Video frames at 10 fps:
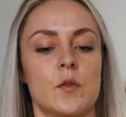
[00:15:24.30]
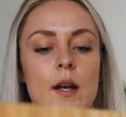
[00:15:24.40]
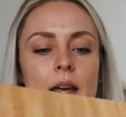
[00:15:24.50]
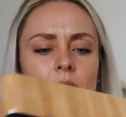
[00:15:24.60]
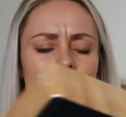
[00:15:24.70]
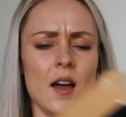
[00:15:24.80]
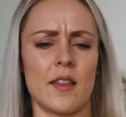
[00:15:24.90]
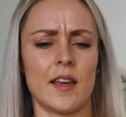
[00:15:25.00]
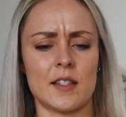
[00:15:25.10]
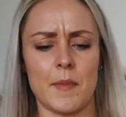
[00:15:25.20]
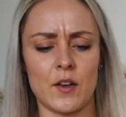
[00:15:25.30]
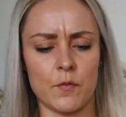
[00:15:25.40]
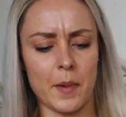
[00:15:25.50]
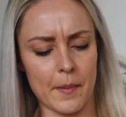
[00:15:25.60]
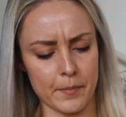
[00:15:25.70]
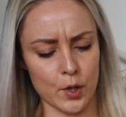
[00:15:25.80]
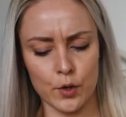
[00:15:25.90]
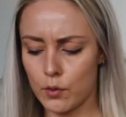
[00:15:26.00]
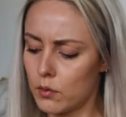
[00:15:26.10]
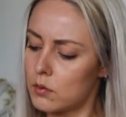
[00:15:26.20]
Zwilling. I think it's made of
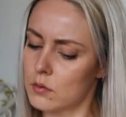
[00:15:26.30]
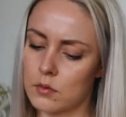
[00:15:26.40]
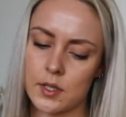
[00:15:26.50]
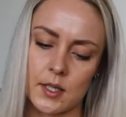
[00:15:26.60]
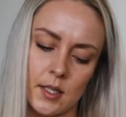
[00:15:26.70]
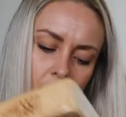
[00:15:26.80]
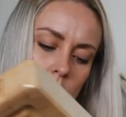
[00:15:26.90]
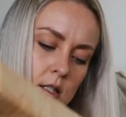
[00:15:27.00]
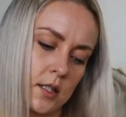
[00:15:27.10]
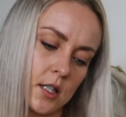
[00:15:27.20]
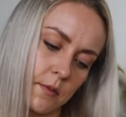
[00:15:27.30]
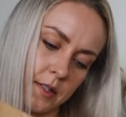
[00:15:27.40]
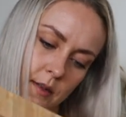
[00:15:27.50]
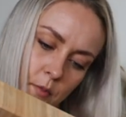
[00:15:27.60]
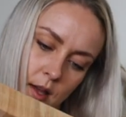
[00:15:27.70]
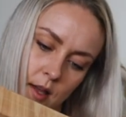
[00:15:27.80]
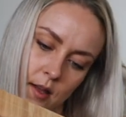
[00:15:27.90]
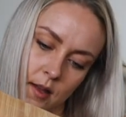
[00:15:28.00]
bamboo. Does it say? Does it tell me somewhere?